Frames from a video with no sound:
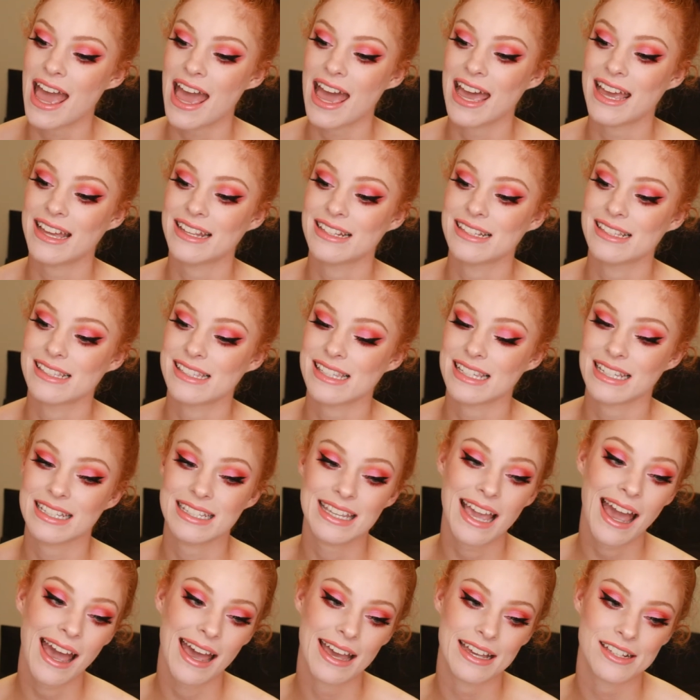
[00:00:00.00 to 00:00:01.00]
And
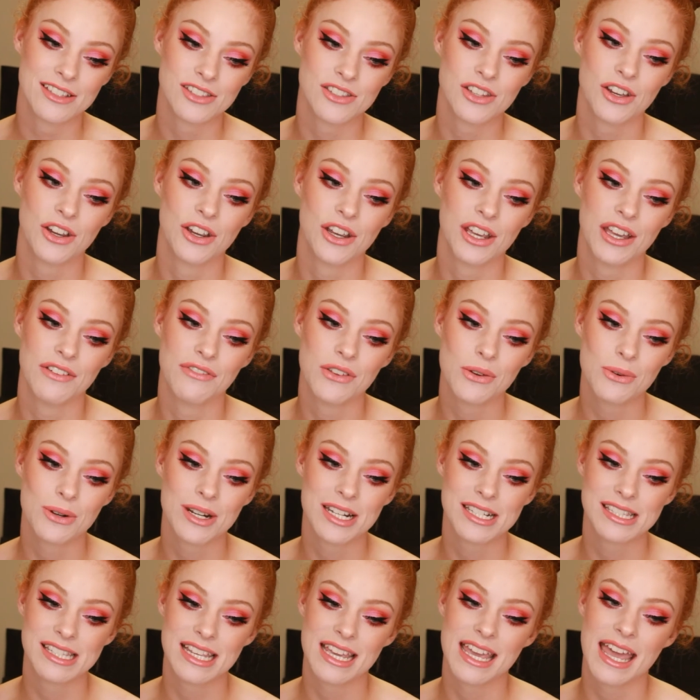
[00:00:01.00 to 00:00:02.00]
yeah, so if you
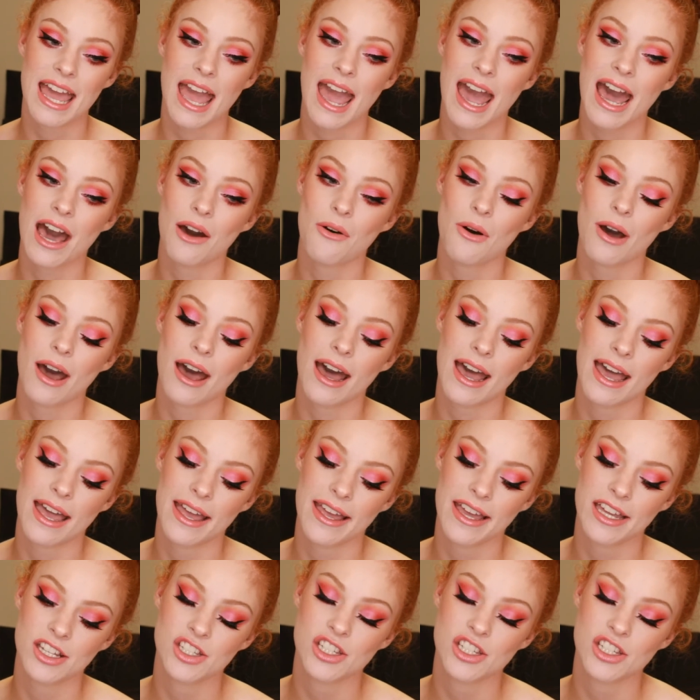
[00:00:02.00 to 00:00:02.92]
want to see how I